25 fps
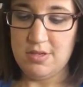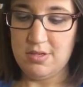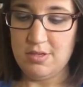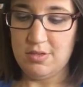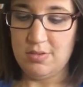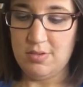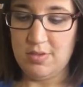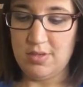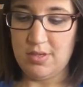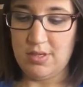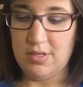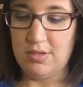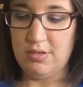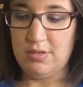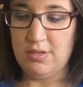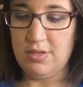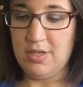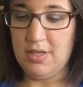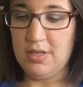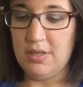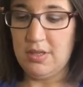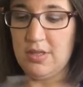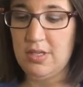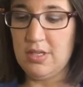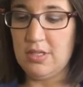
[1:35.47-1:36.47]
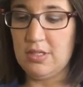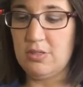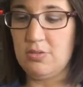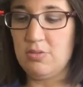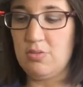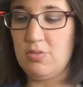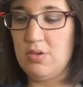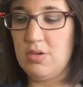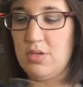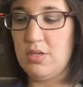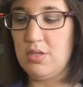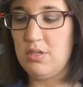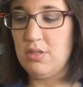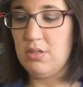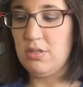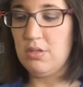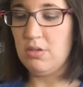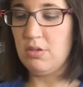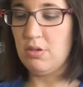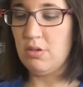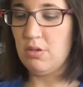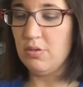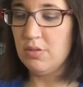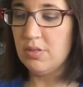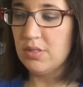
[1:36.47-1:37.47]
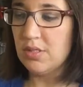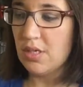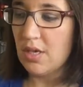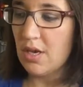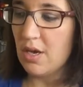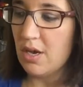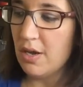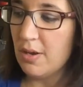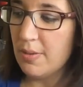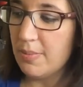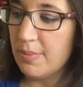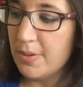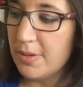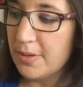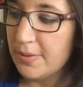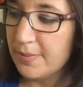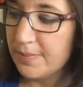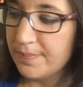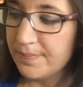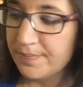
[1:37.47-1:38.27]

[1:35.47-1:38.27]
So we're gonna look at this one close up.